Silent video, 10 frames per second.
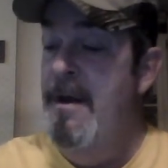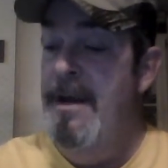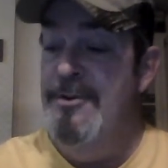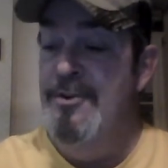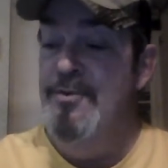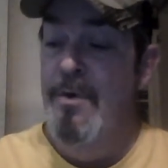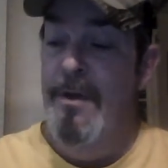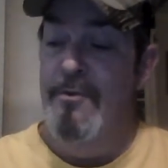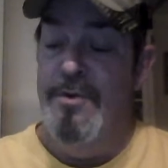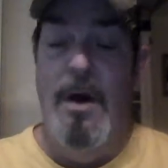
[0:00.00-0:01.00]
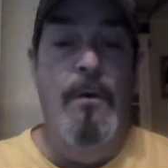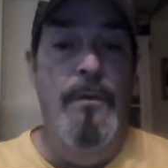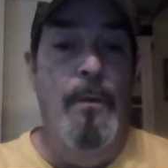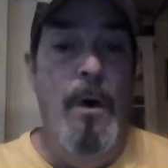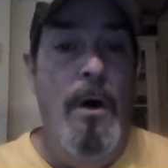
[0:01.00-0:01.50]
It's just one of those
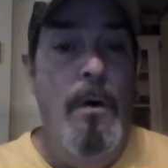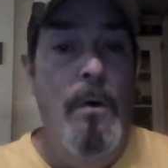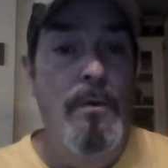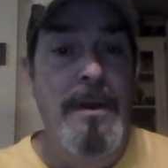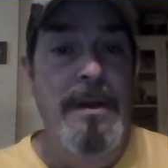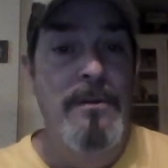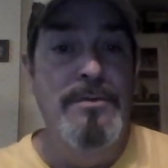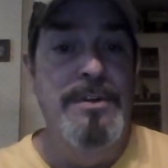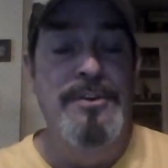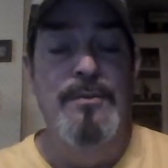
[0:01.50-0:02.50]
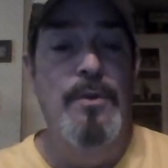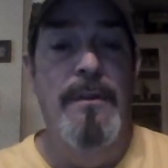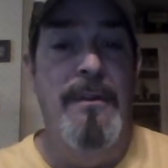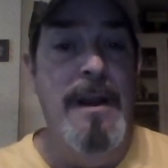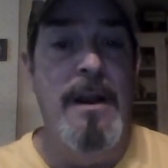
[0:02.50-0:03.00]
off-the-wall deals that you
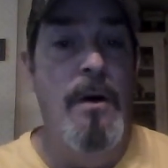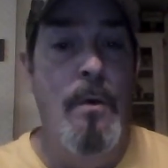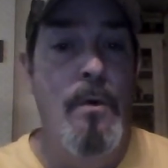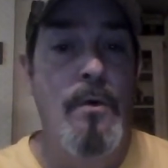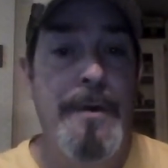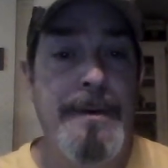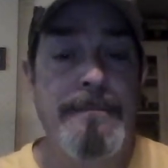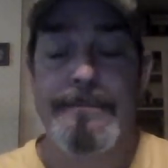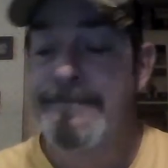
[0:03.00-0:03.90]
wouldn't think of ordering.